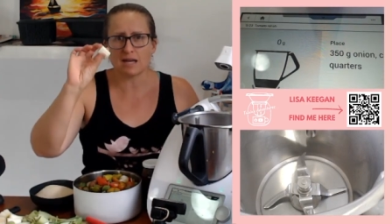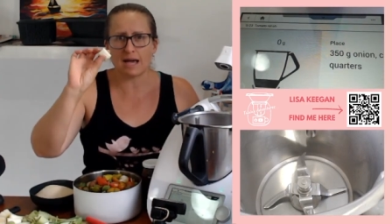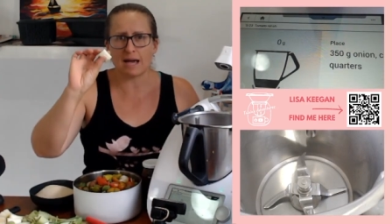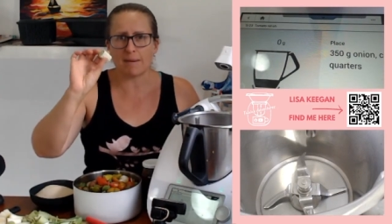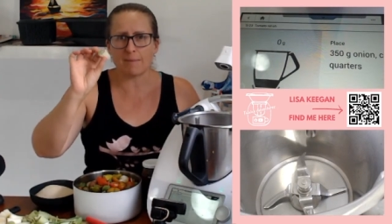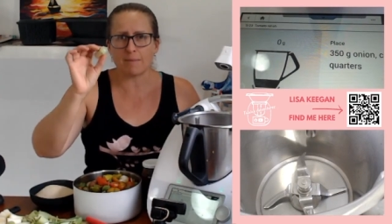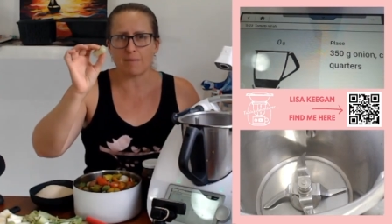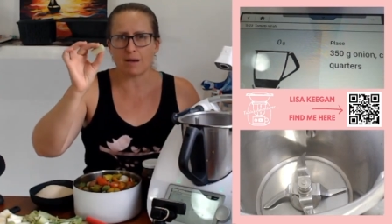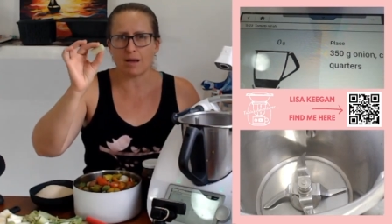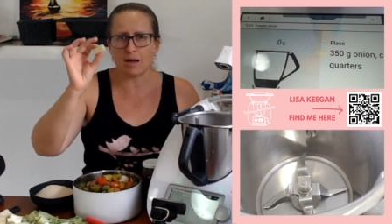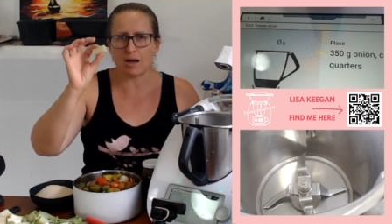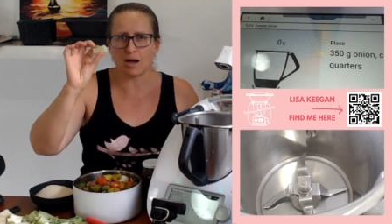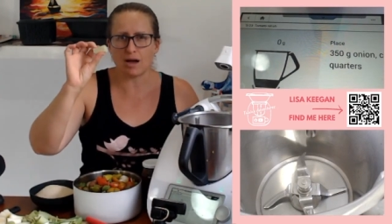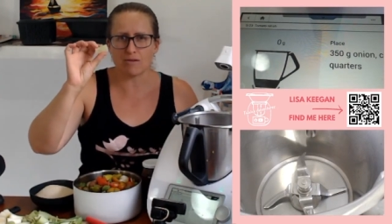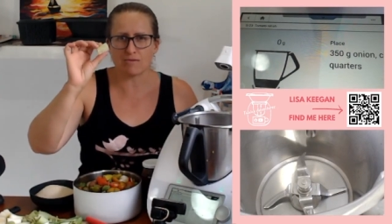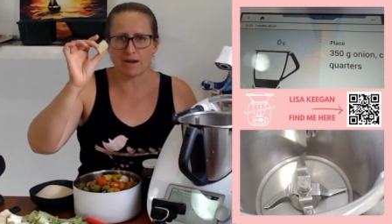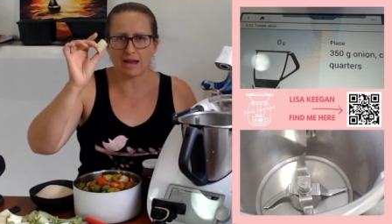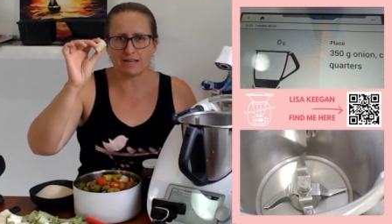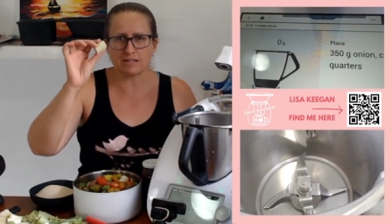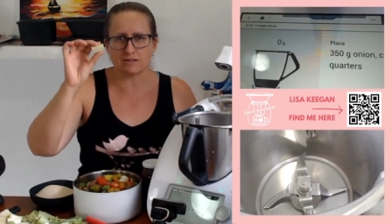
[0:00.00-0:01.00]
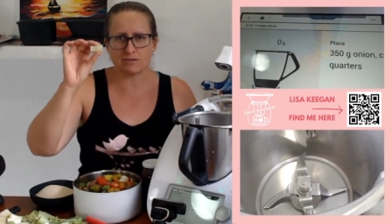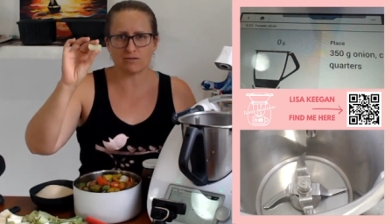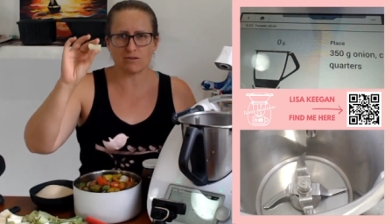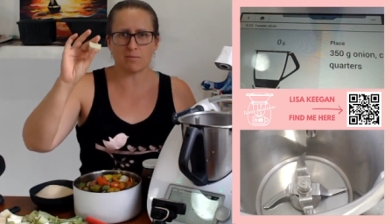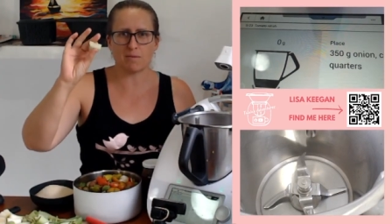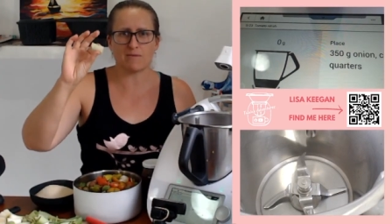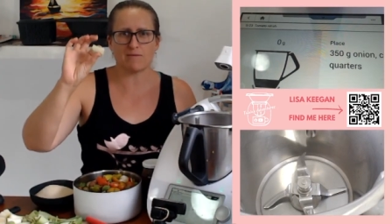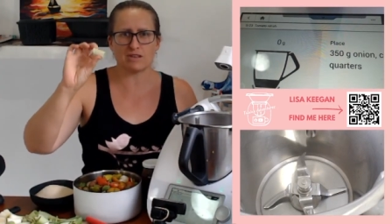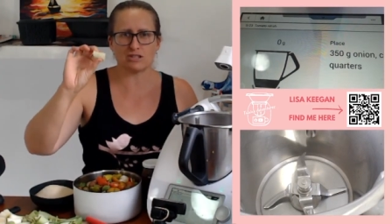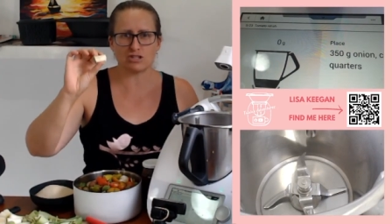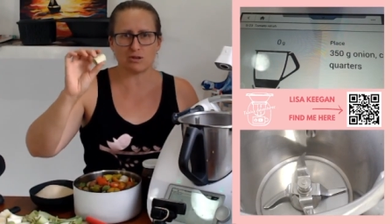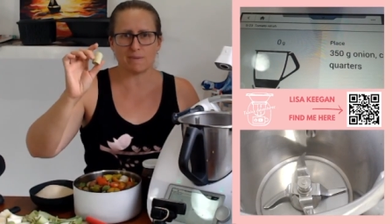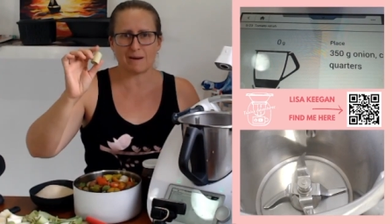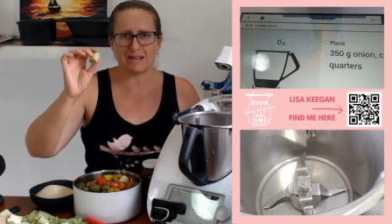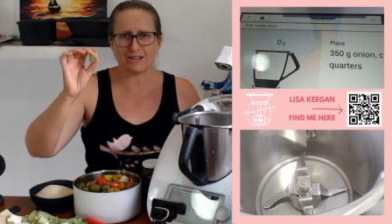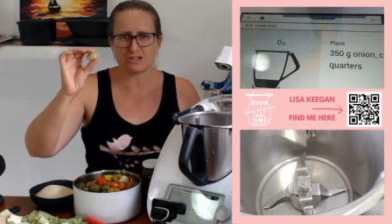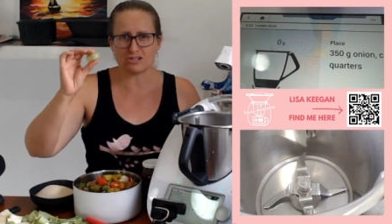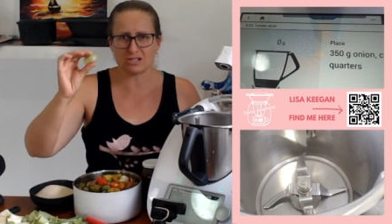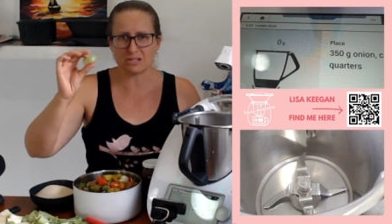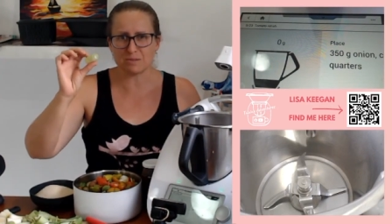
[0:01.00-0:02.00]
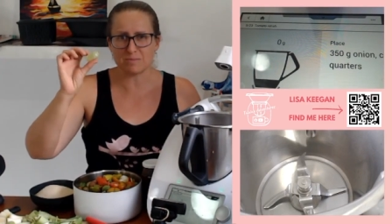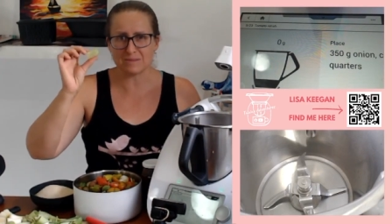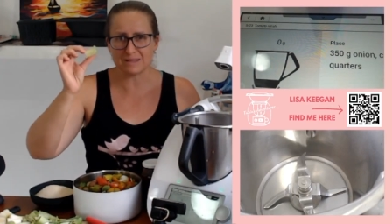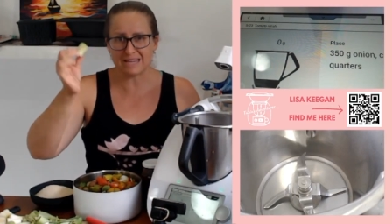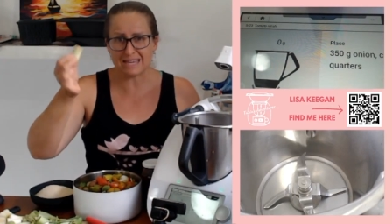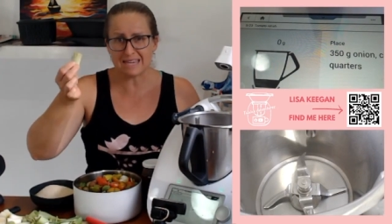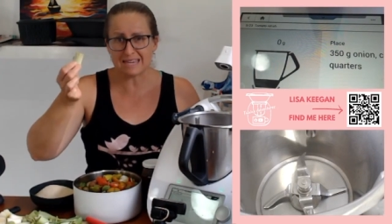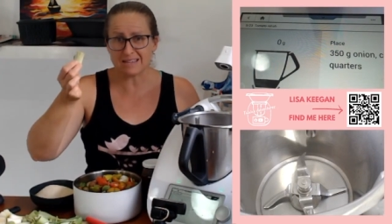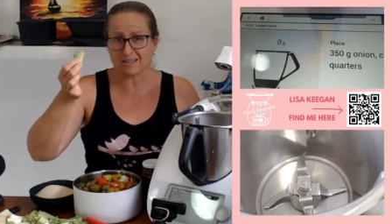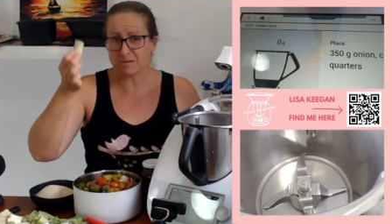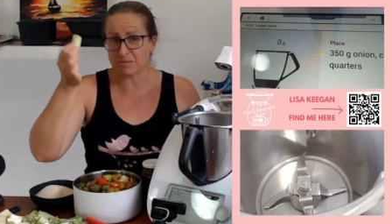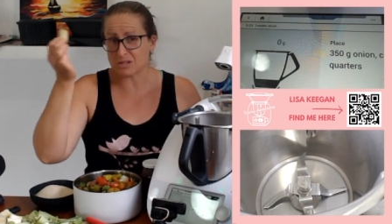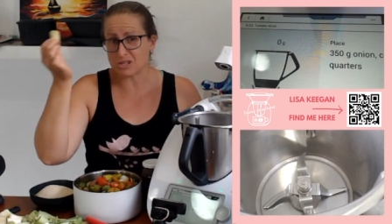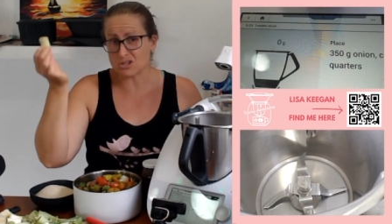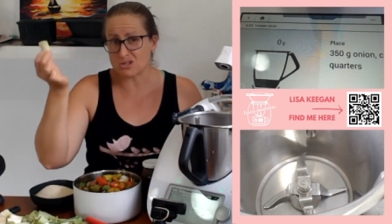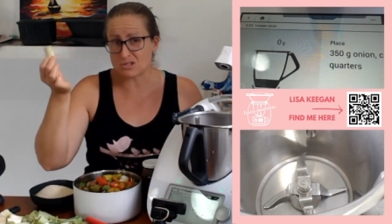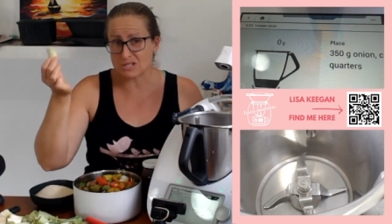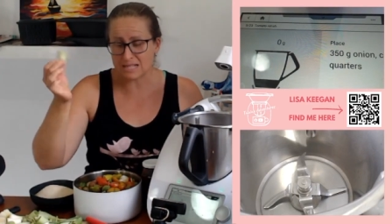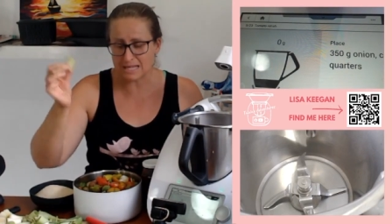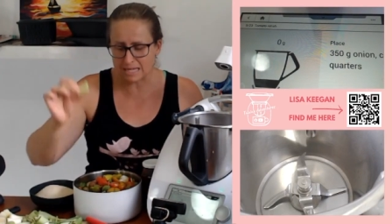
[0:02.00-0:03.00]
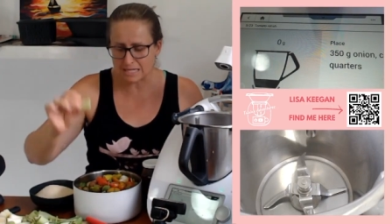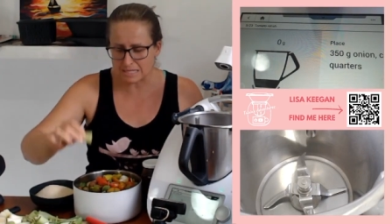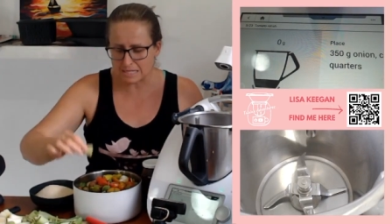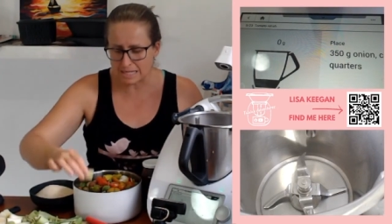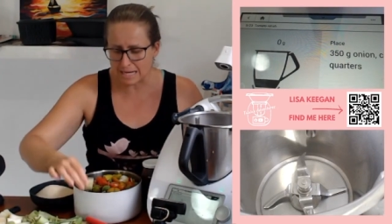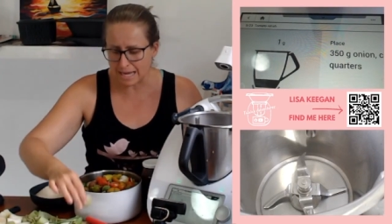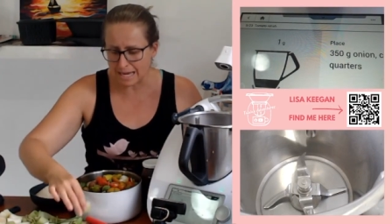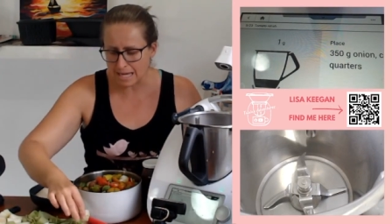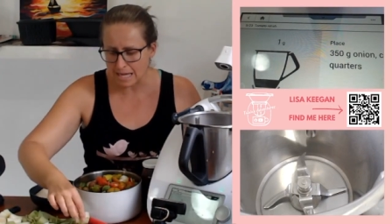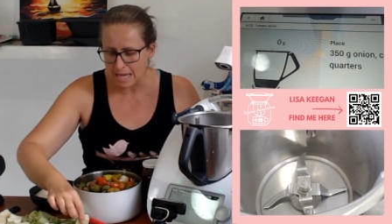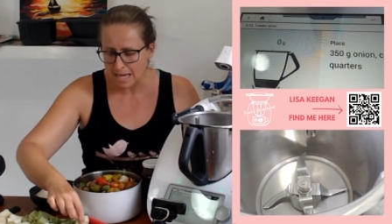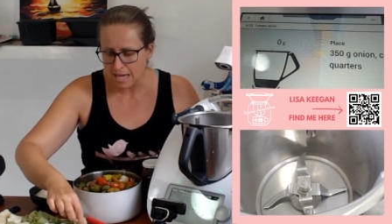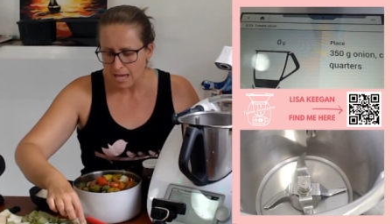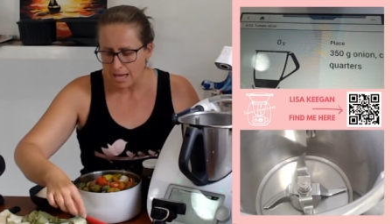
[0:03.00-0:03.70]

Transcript: I rated from my veggie patch from Leek. I'm going to use Leek today.